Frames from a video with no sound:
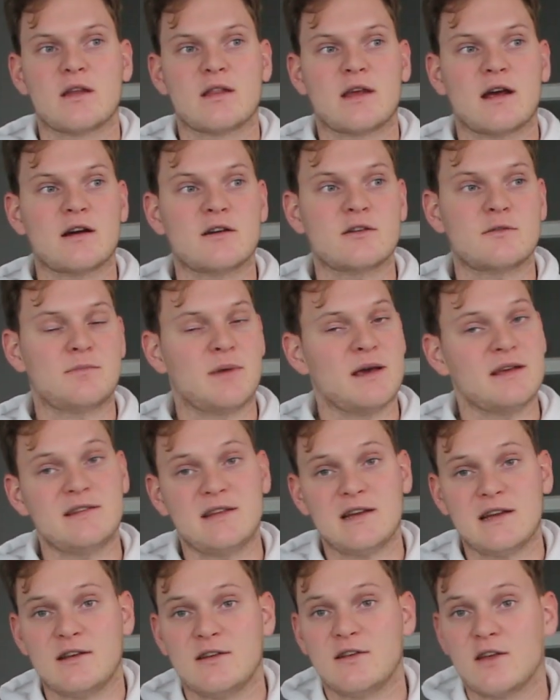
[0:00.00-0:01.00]
there is
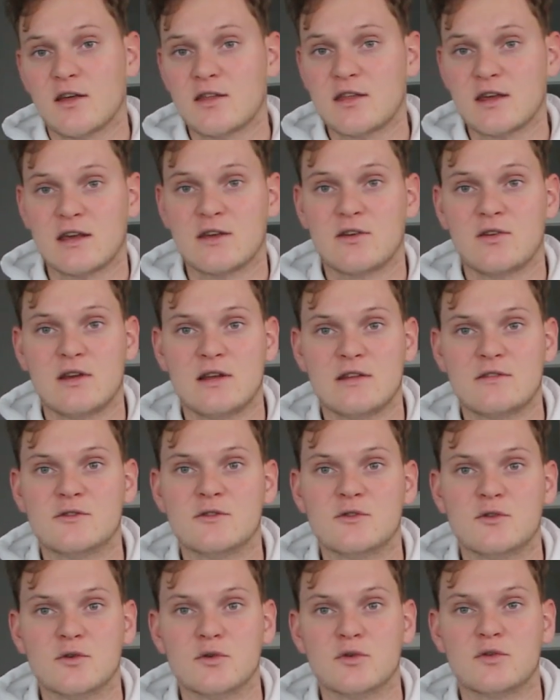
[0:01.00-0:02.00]
basically nothing you need
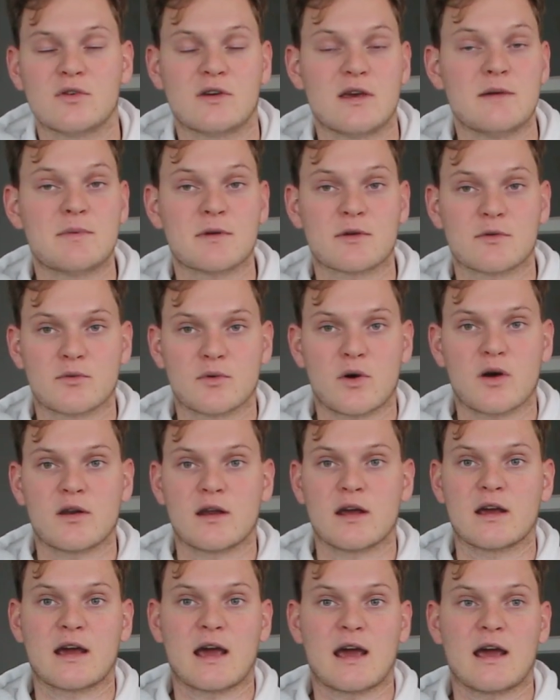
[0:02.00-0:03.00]
to do to keep it running,